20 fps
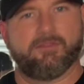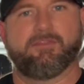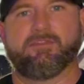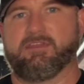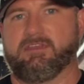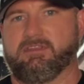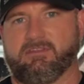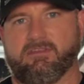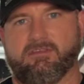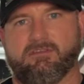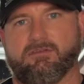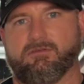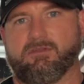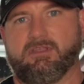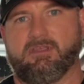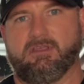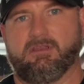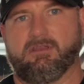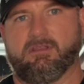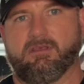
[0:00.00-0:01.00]
the things that you
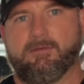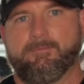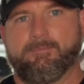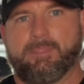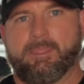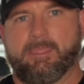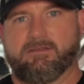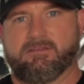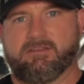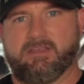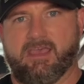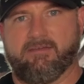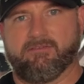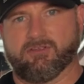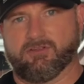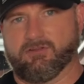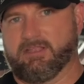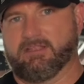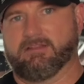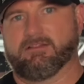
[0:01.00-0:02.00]
need to have a
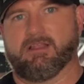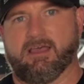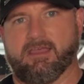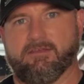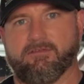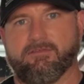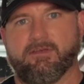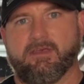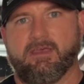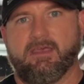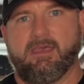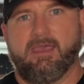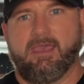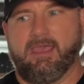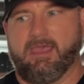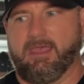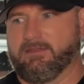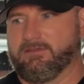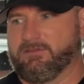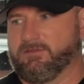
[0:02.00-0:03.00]
great life
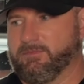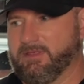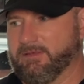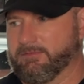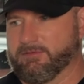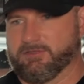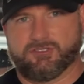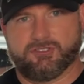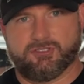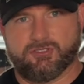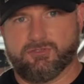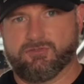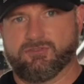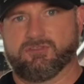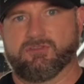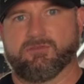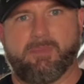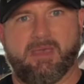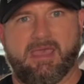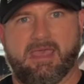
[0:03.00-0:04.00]
and to be able to choose
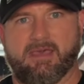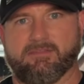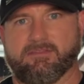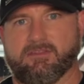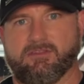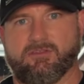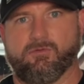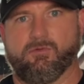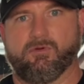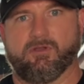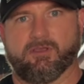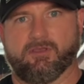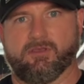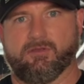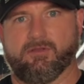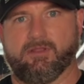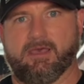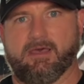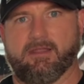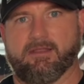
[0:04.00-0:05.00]
the path that you want to
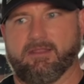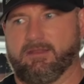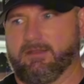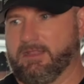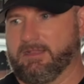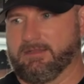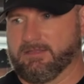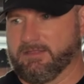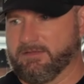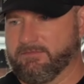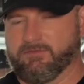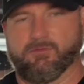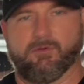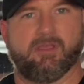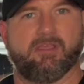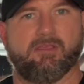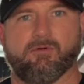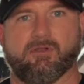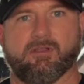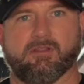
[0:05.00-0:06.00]
go down and, and live the
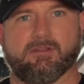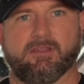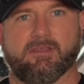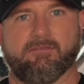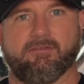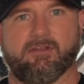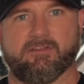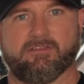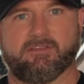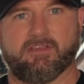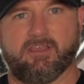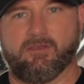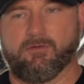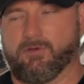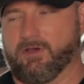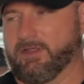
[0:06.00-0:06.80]
way you want to live. And I'll tell you